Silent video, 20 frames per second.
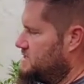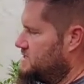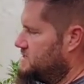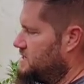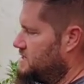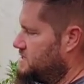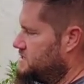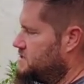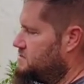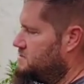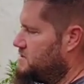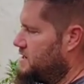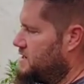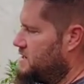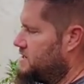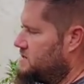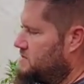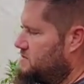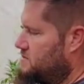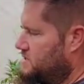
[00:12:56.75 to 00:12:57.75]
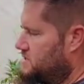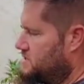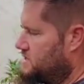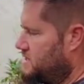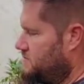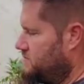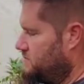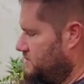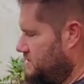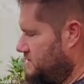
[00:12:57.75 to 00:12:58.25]
It's not so bad here, but it's
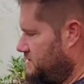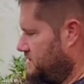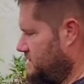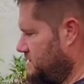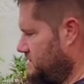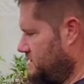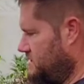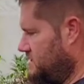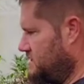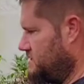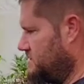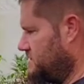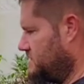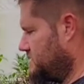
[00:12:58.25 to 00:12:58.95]
getting really thick at the end.